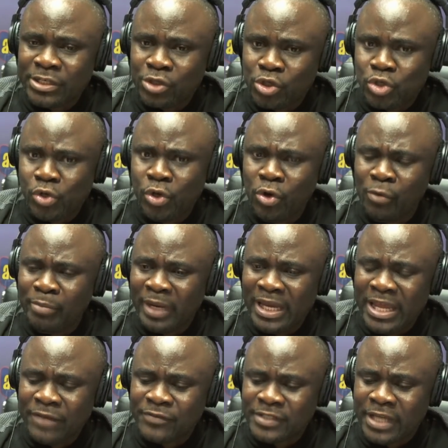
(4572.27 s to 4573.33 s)
do you
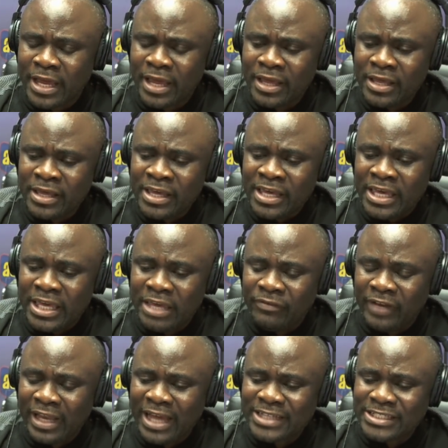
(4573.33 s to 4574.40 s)
believe, sir, if
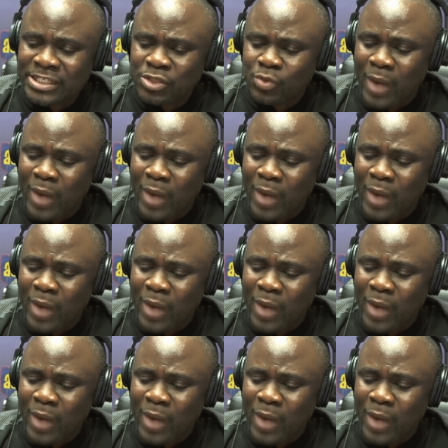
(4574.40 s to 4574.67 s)
elections